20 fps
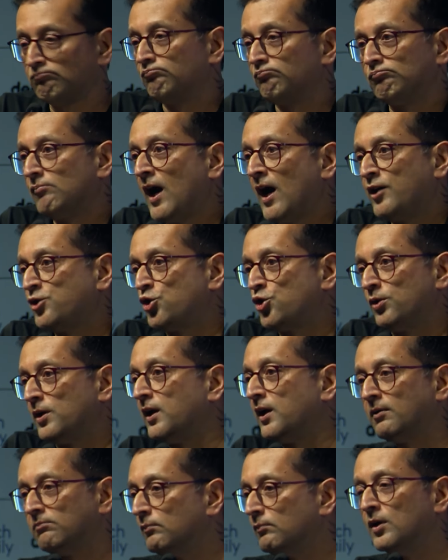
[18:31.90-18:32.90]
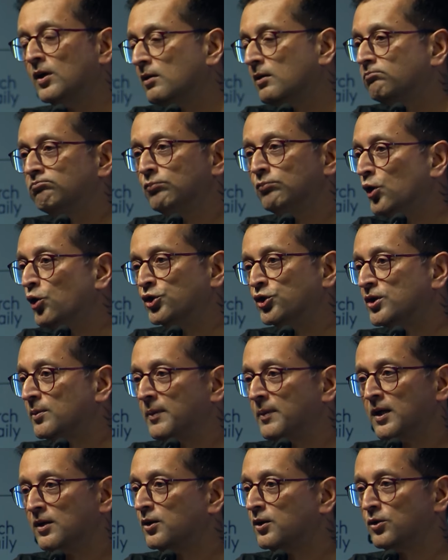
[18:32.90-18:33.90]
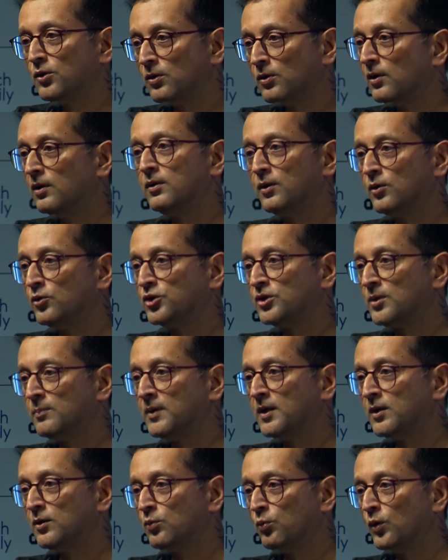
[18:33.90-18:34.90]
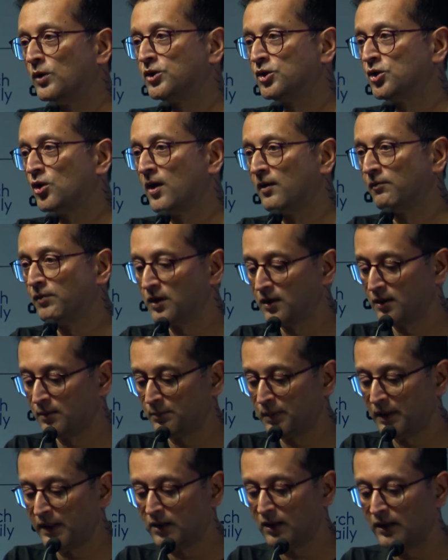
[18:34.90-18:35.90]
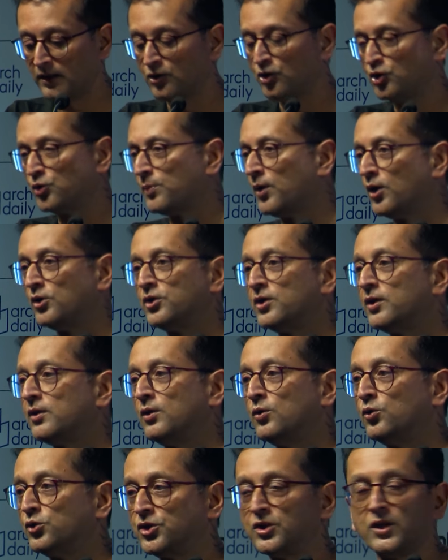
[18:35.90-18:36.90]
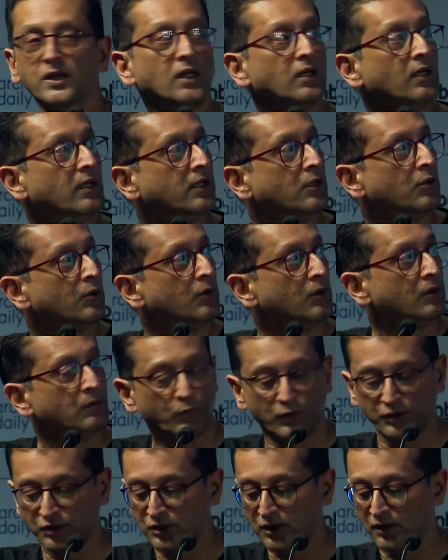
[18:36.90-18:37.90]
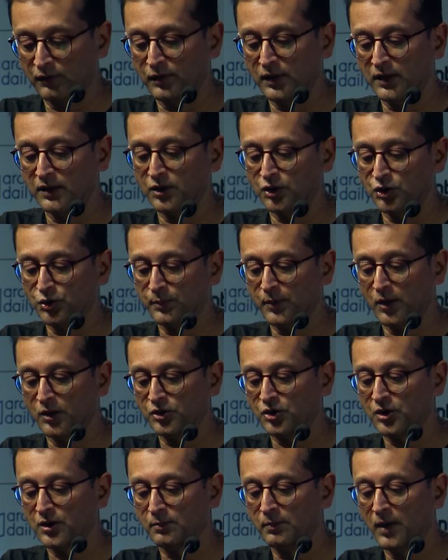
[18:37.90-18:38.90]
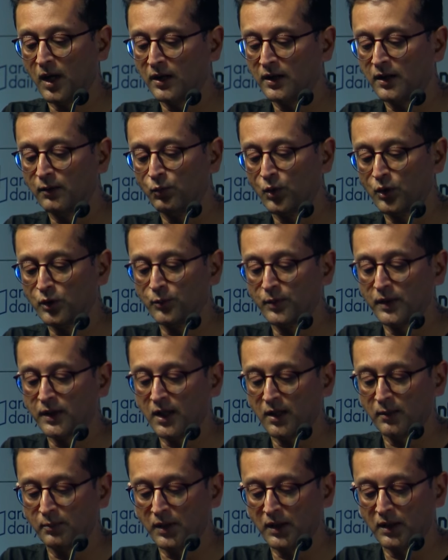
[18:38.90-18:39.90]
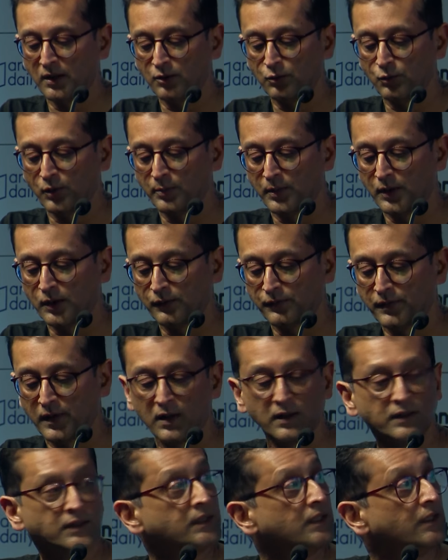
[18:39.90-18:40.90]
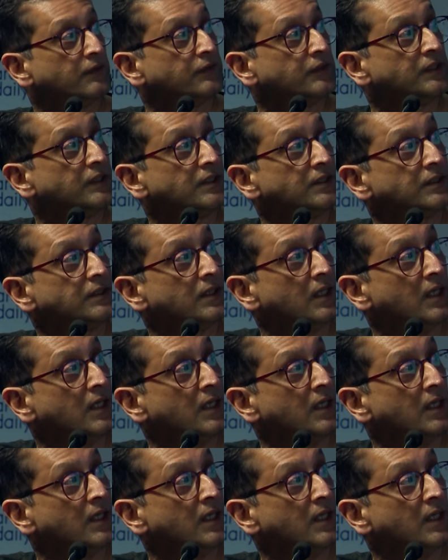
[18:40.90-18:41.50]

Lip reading: actually, no cement at all. No cement whatsoever completely in this project, no steel at all whatsoever in this project, barring whatever came in into a bit of our services.